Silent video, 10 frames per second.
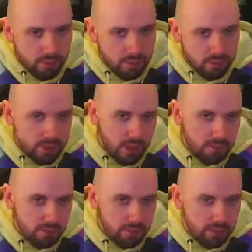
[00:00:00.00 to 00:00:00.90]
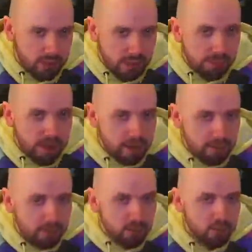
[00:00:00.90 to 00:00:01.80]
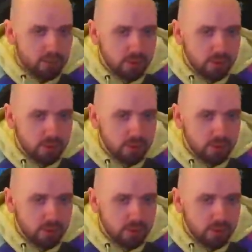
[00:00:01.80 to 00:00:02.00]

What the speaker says: Like sit back a bit more.